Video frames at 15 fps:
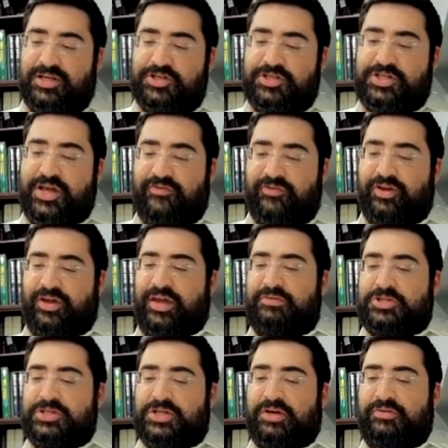Shevna gave a
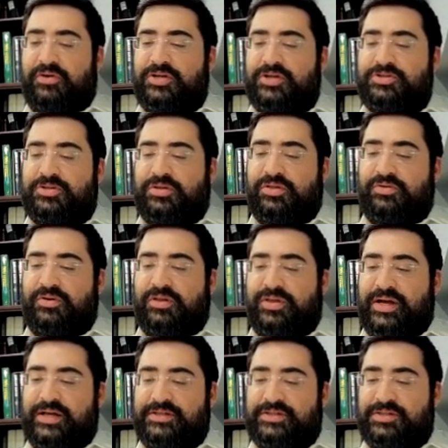shir of
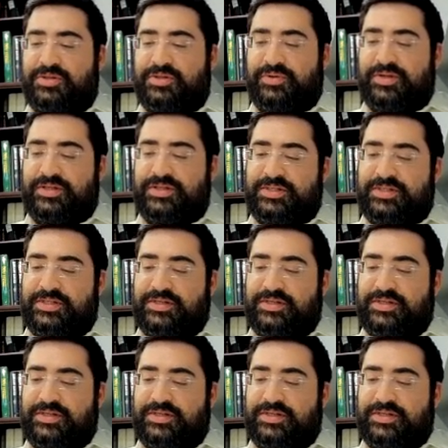130,000 students.